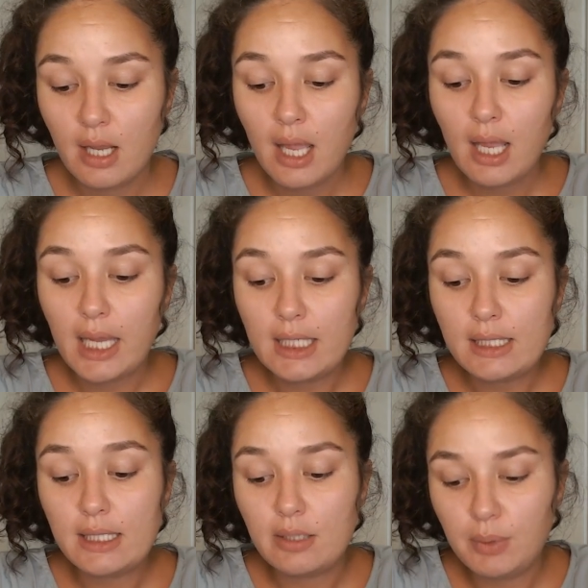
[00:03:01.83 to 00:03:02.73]
inner
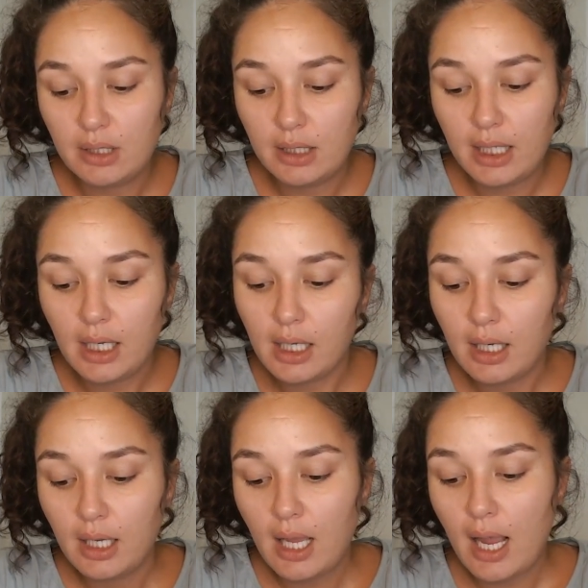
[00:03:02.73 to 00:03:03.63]
stability,
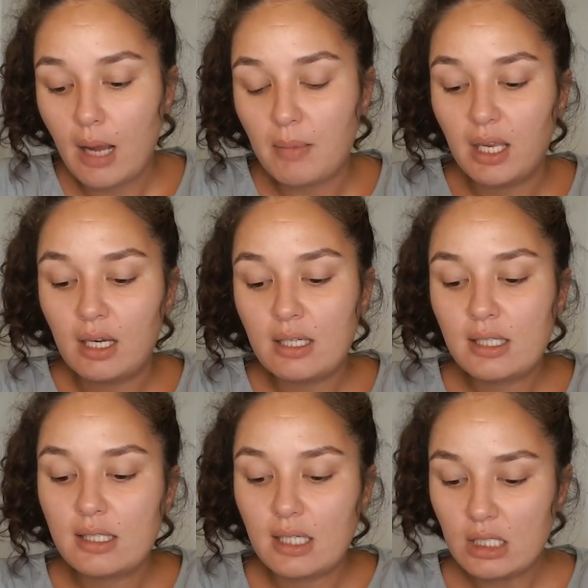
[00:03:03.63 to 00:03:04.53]
inner
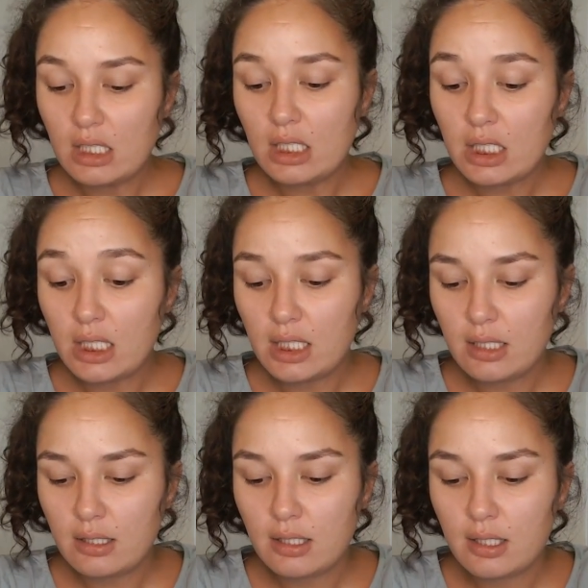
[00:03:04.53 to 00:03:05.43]

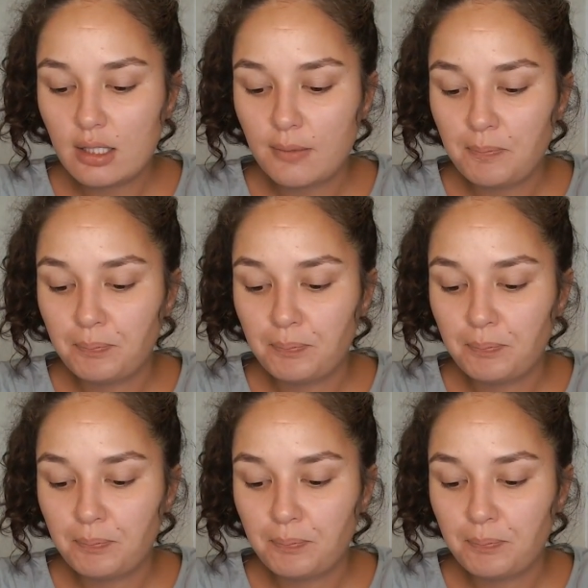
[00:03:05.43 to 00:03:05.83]
centeredness.